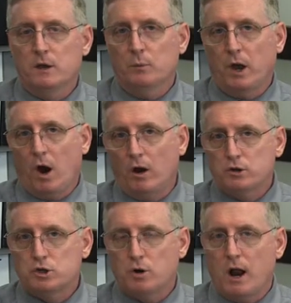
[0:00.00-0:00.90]
We are
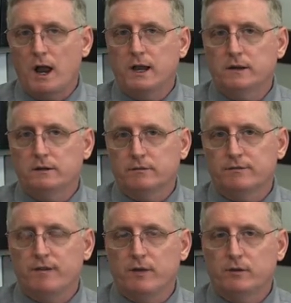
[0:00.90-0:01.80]
trying to
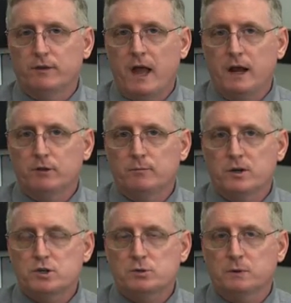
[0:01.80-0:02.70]
feather that as
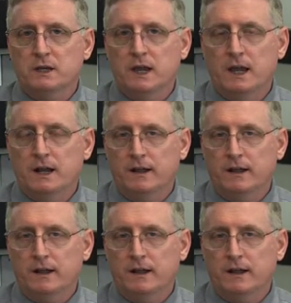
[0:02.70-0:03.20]
much as we can.